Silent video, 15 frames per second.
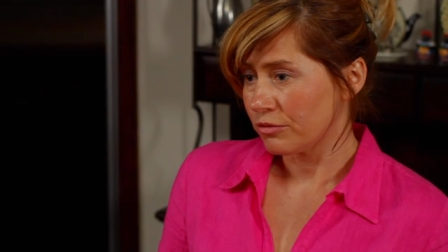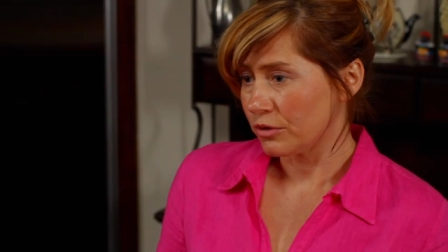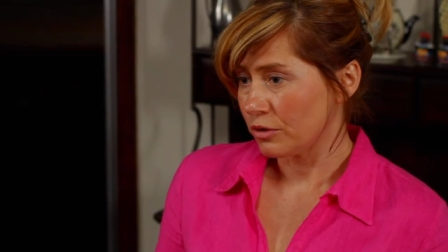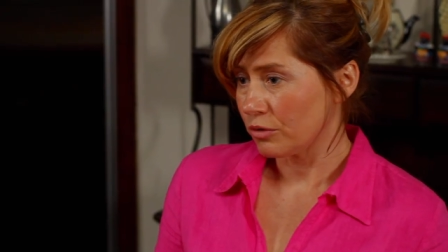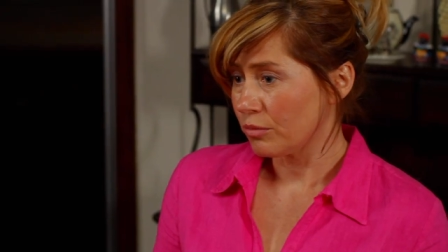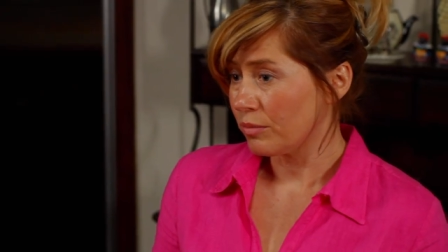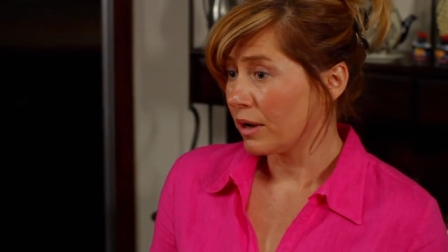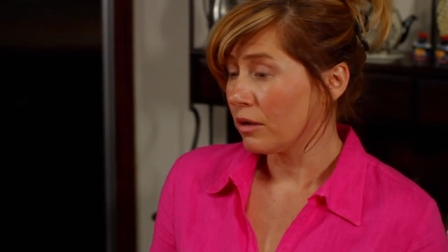you
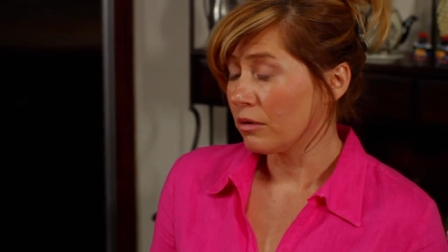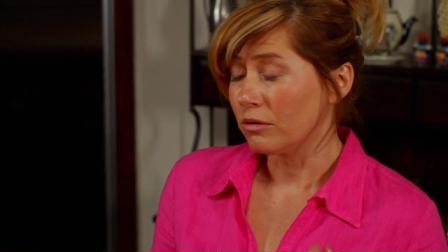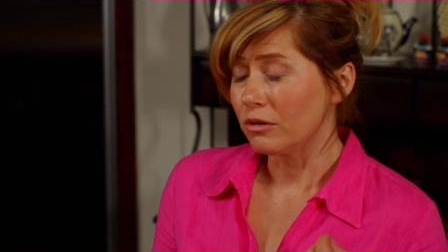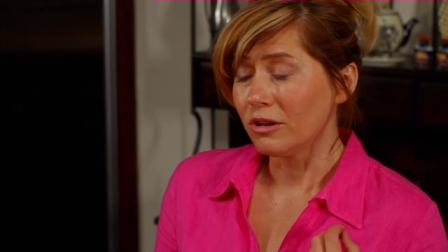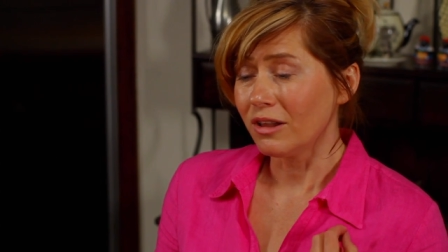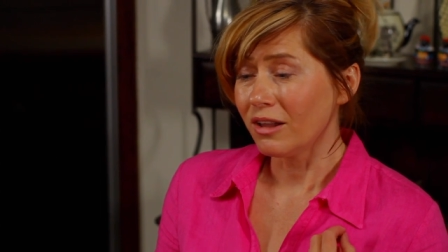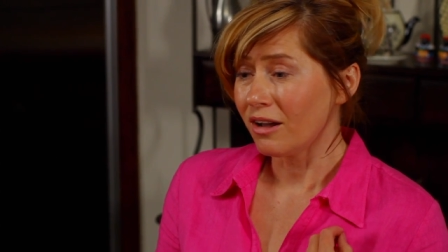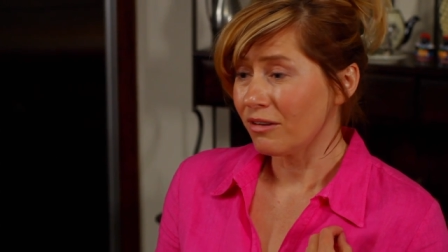my
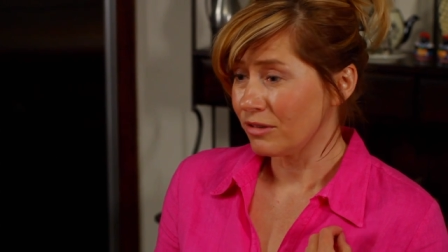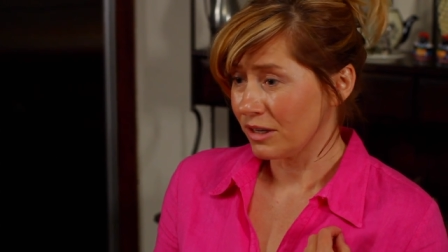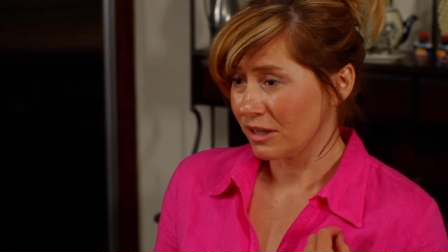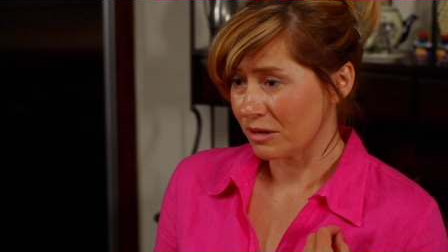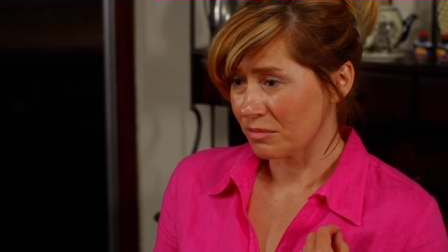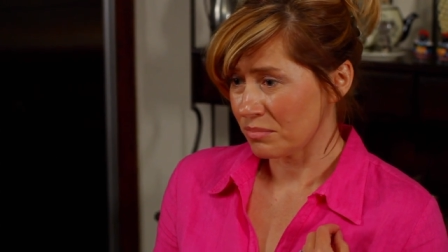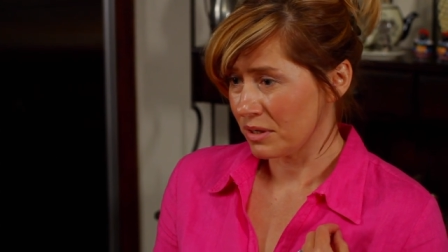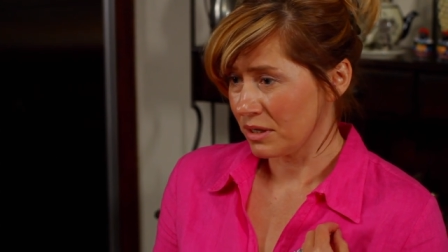lovely
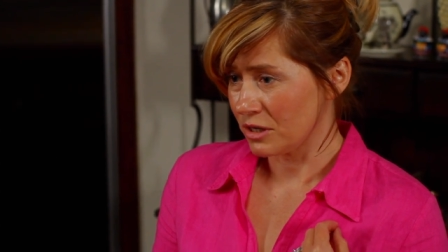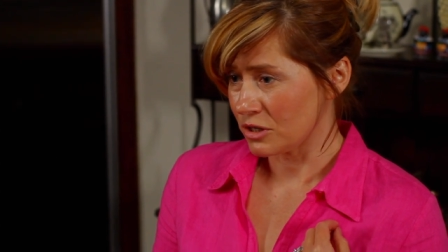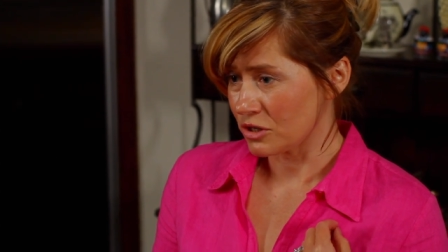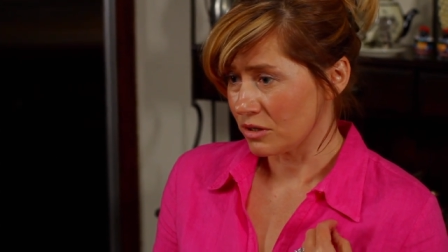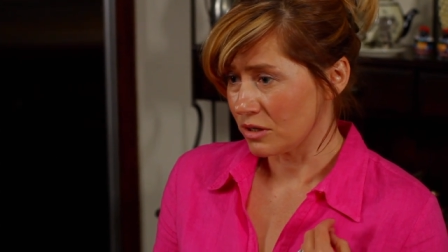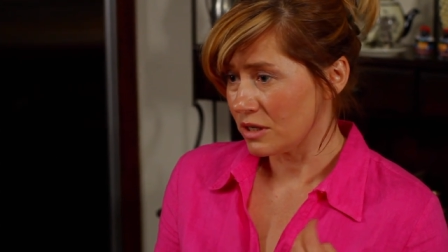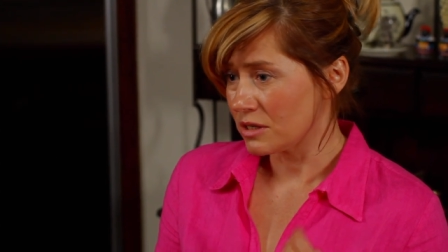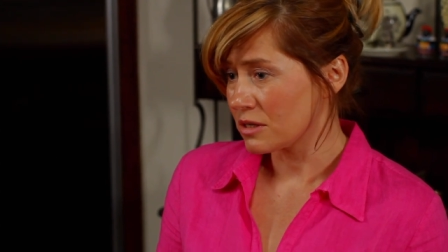combination.
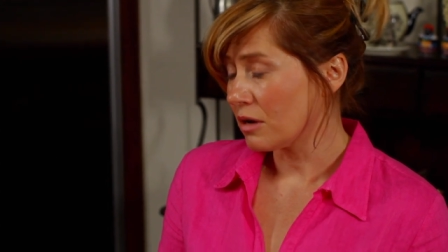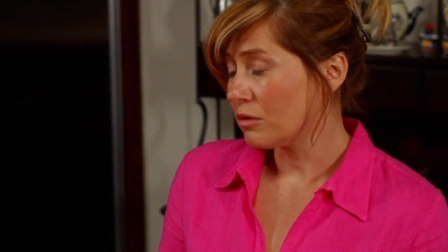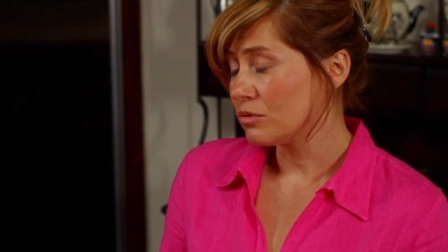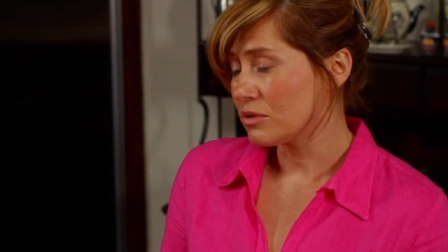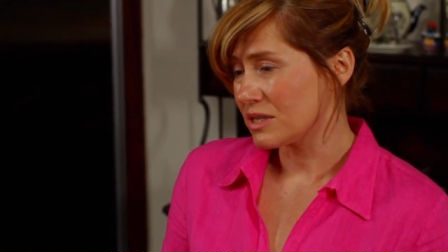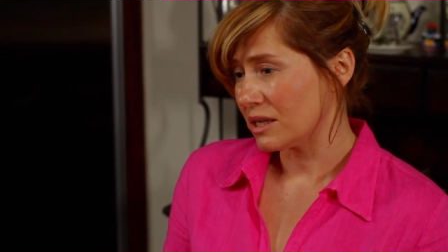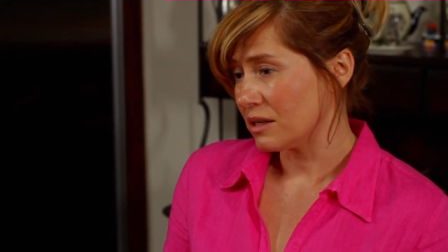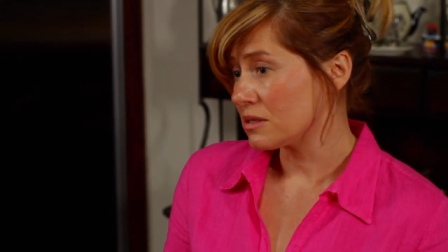It, I would
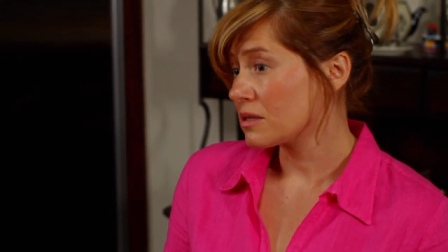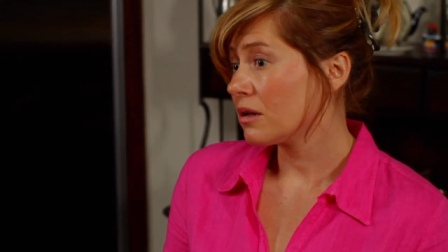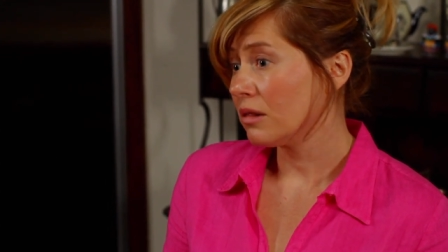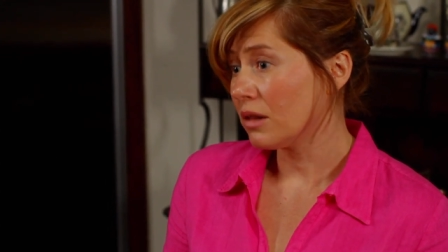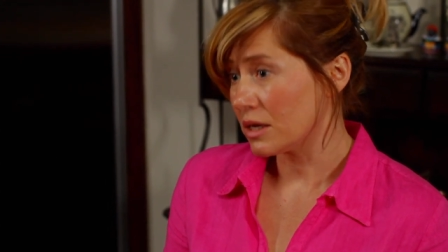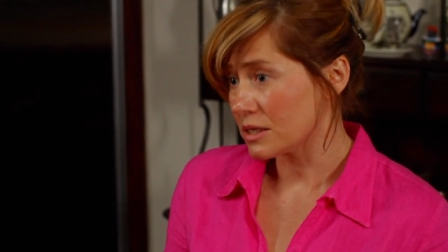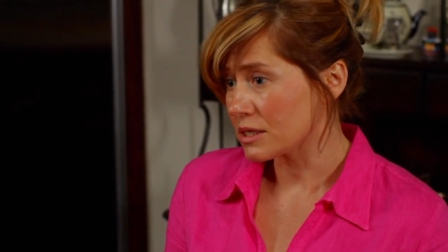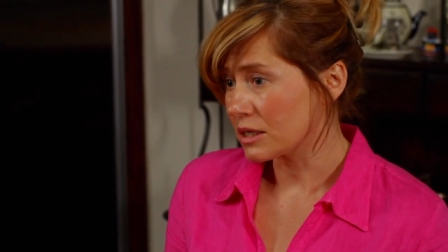say it's
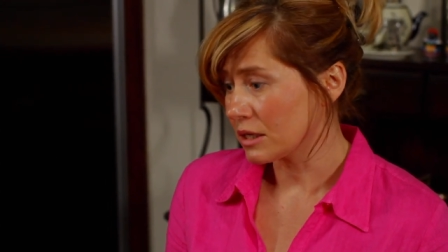classic